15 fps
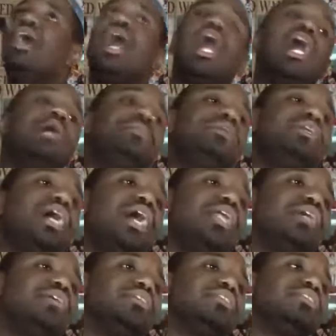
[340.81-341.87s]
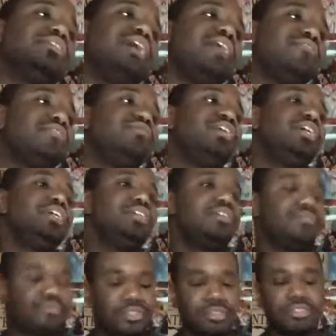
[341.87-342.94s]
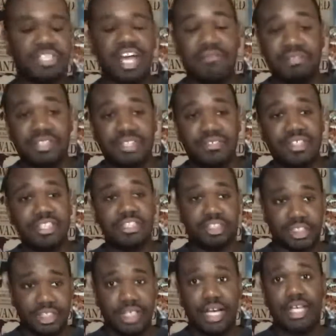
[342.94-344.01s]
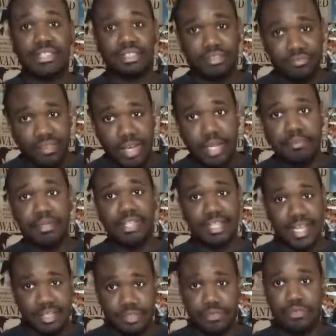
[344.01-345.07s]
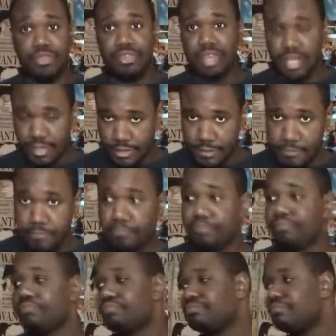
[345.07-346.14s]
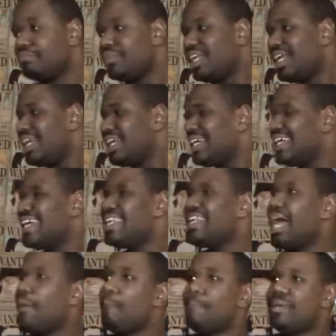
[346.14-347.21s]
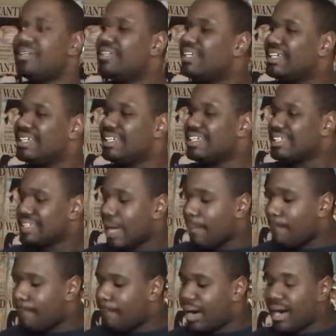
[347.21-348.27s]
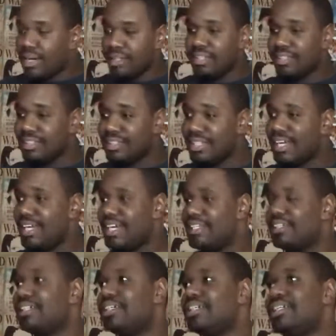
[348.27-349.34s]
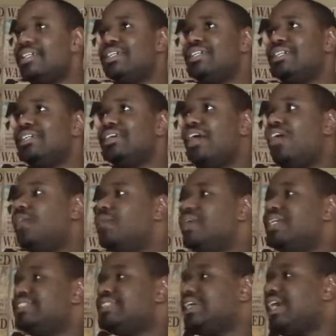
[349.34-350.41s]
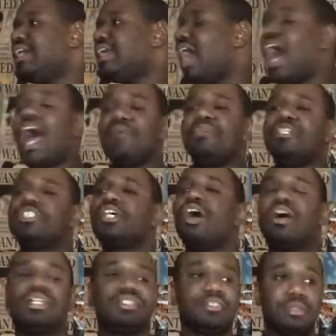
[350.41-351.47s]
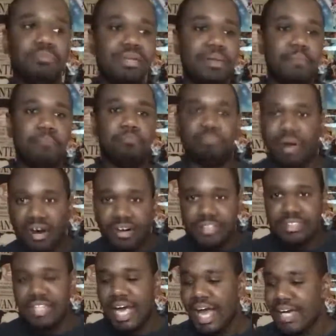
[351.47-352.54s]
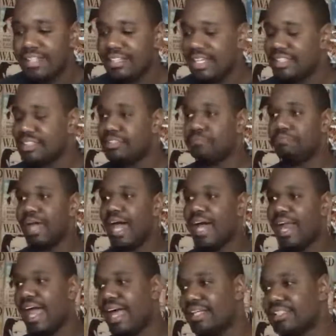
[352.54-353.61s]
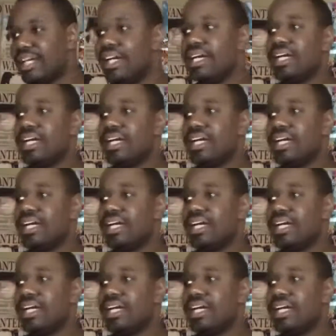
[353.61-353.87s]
I'll be honest. After reading a few chapters of this, she has developed than you think. And that bully, that punk kid, always saying, I'm in charge. The big boss guy, he thinks he's badass.